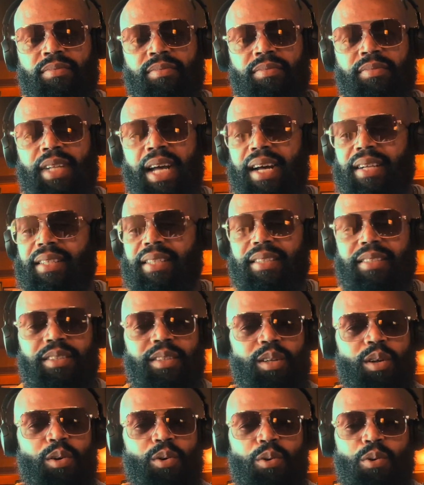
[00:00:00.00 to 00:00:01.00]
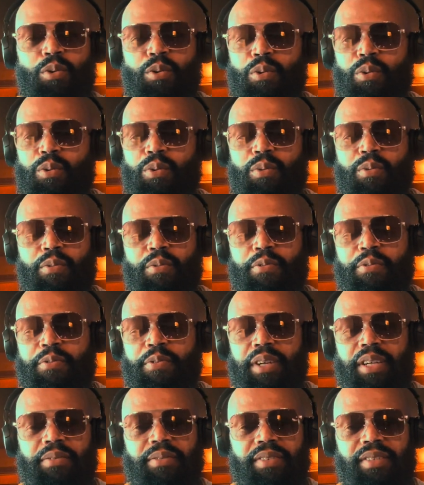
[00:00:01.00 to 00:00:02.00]
not these low
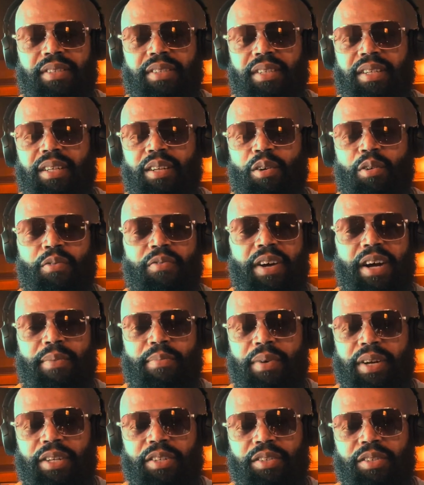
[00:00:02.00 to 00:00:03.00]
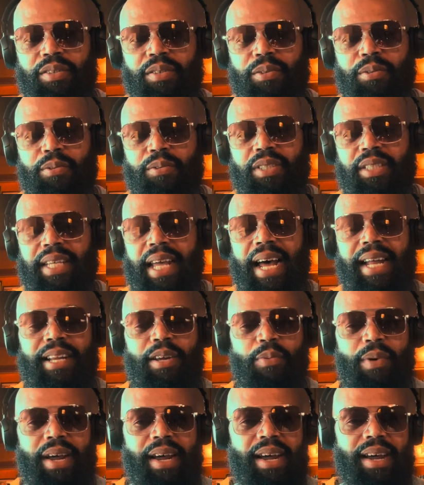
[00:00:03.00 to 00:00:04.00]
frequency, low vibrational
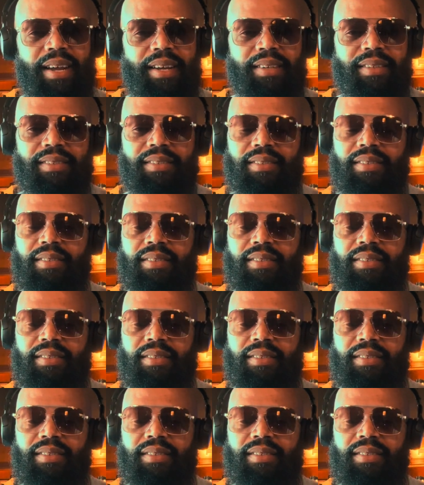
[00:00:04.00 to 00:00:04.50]
scallywags.